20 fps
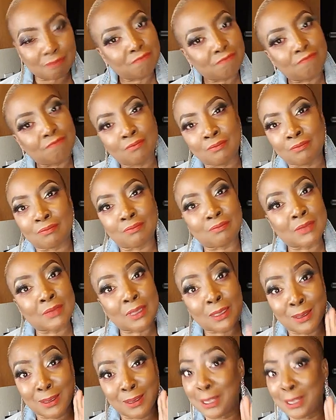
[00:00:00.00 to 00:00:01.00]
mm,
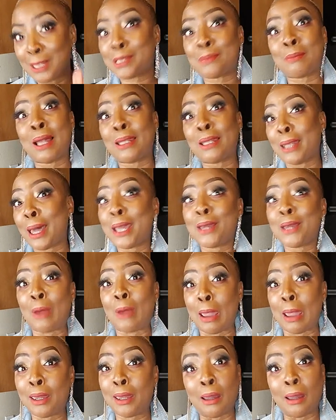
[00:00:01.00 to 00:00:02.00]
this is my lane
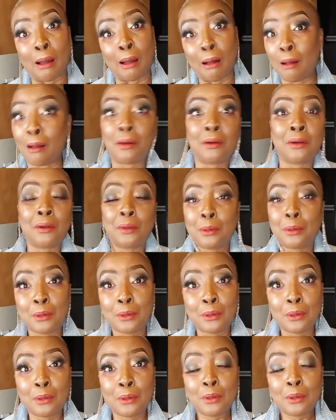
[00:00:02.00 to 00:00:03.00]
right here
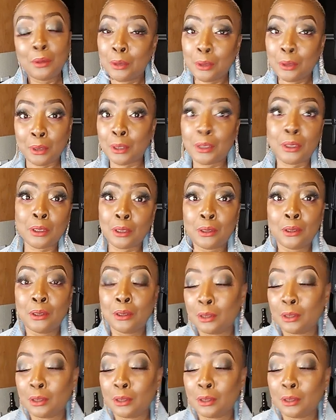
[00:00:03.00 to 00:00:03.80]
honey,